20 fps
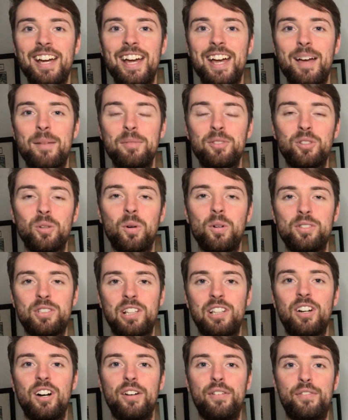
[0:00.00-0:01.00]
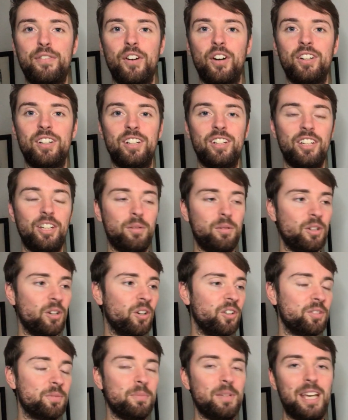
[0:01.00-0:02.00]
It's always a lot of fun, and who
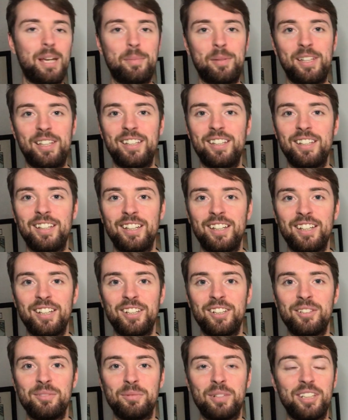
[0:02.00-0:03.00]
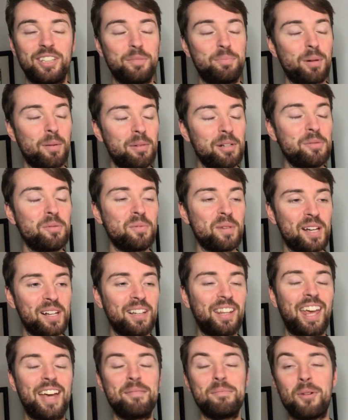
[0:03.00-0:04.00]
knows, maybe, well, you probably will
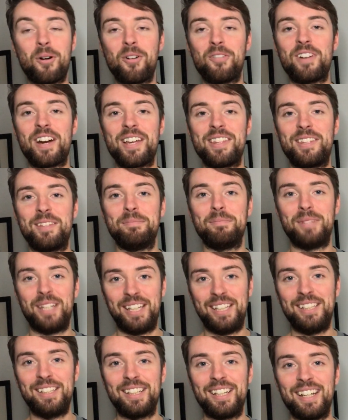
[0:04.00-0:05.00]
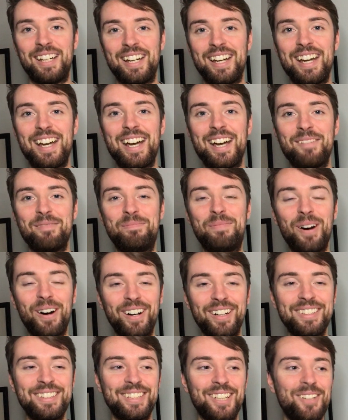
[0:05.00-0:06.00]
get more right than me.
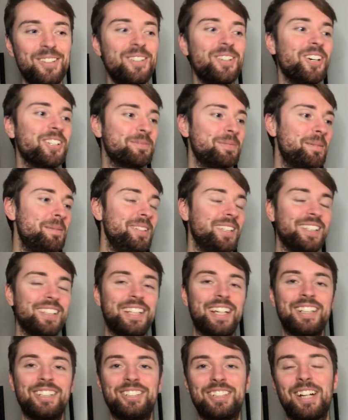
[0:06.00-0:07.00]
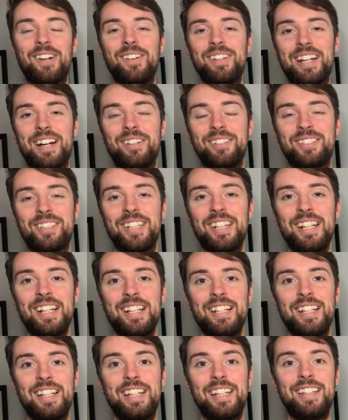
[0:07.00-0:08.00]
But who knows, maybe you can get shouted out
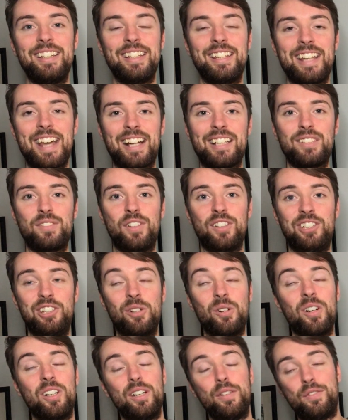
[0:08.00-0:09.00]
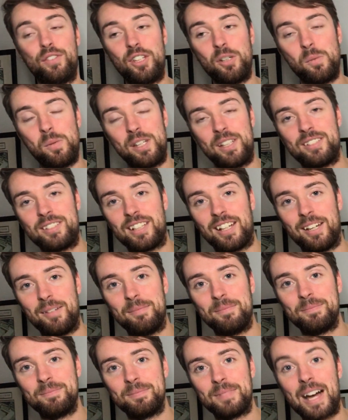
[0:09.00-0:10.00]
in the next video in a few weeks'
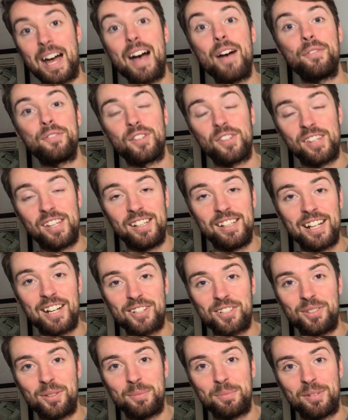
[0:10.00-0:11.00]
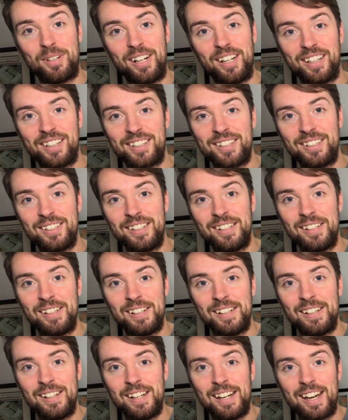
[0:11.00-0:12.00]
time, after the international break.
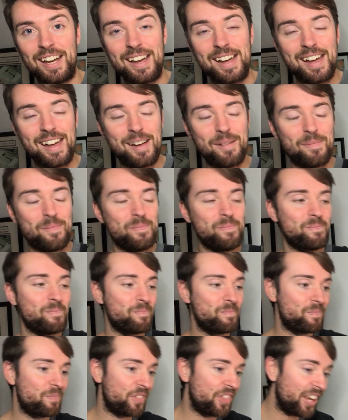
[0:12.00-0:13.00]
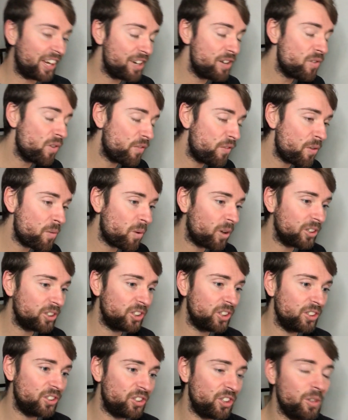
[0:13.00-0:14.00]
Thank you all for
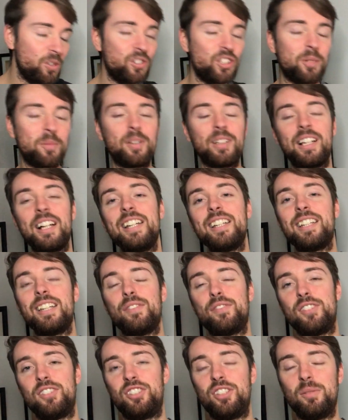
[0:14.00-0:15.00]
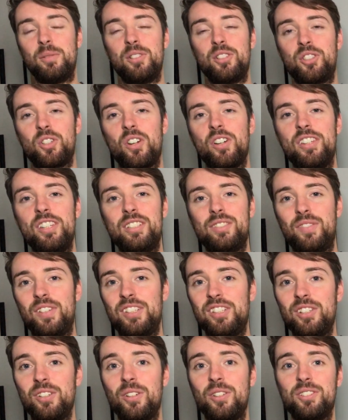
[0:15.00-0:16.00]
watching. Do drop a like if you do enjoy these
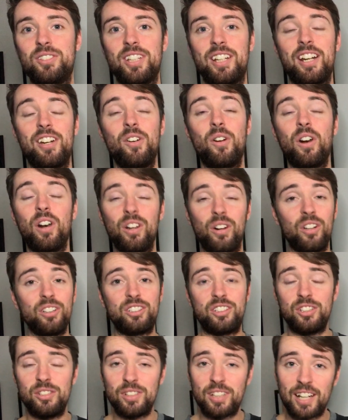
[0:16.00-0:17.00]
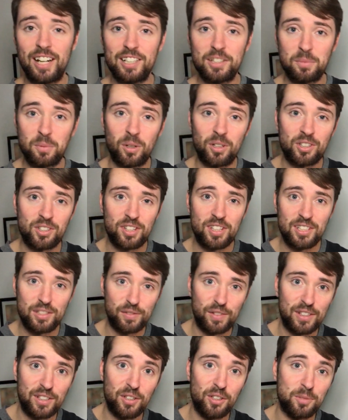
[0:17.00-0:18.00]
videos. And I know loads of you guys watch these
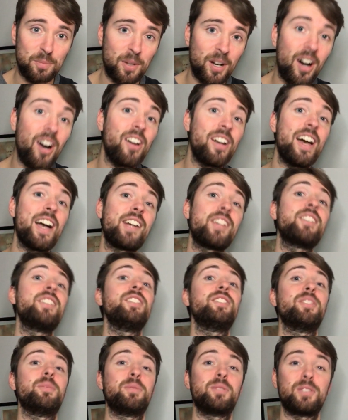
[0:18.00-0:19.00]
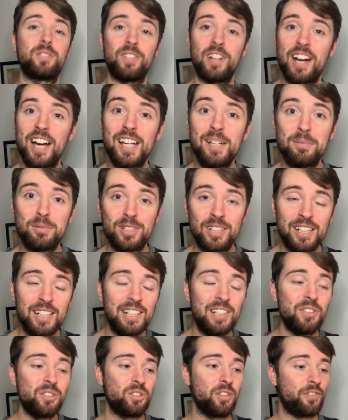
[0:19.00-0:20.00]
videos but aren't actually subscribed.
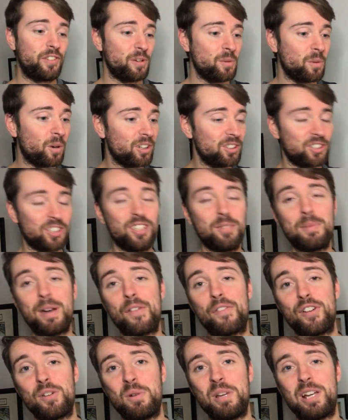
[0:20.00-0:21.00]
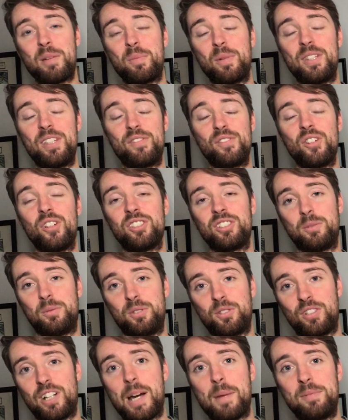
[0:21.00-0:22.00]
So if you're watching them every week but you've not
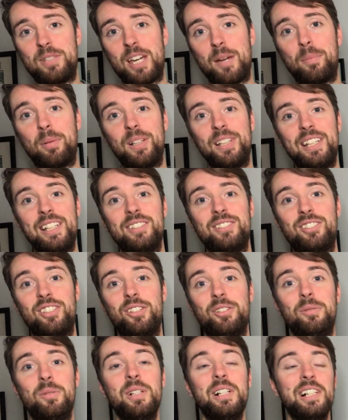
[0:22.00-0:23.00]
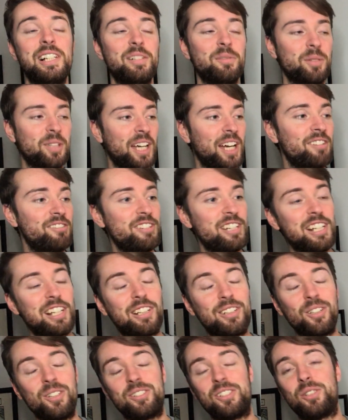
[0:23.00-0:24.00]
subscribed yet, please do. We're getting really
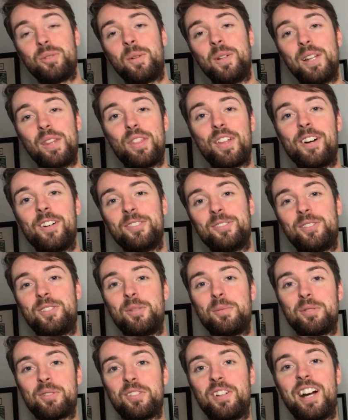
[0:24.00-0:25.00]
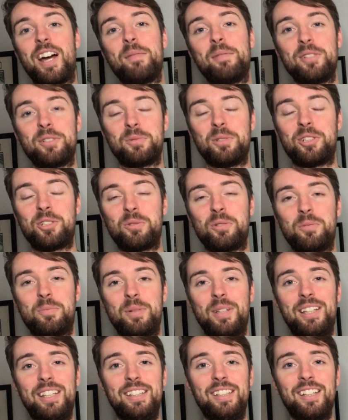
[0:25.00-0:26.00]
close to 20,000 subscribers, which would
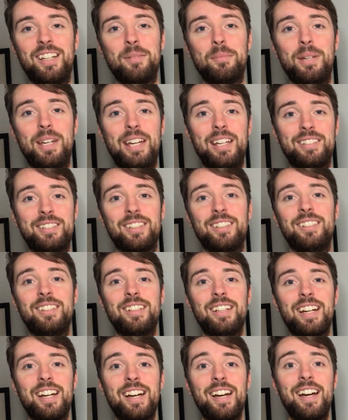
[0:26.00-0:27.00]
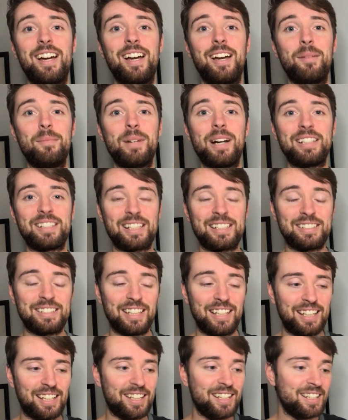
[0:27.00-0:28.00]
be amazing. As I
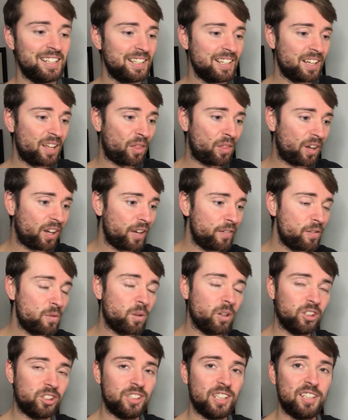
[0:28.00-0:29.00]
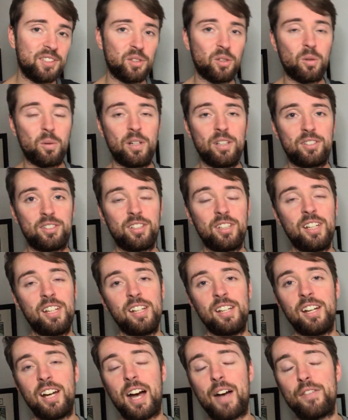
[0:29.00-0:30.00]
say, thank you for watching as always.
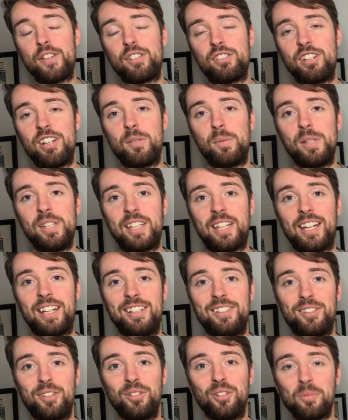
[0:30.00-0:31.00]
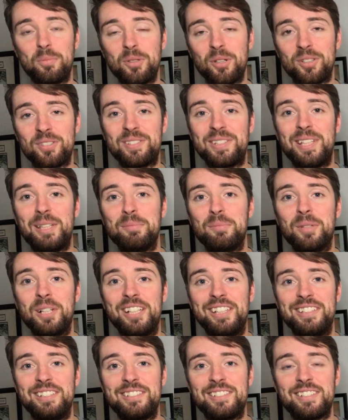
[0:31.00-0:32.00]
Have a great weekend. Hope your team
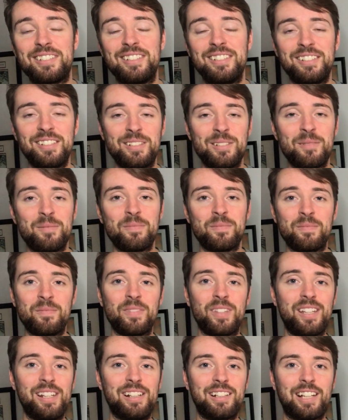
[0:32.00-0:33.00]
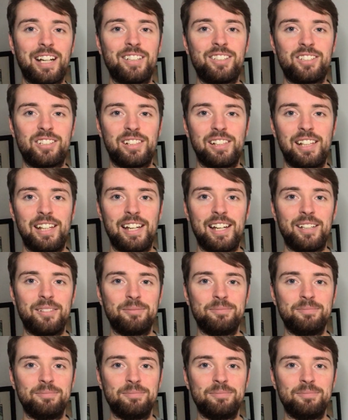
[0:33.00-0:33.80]
wins. And I'll catch you later.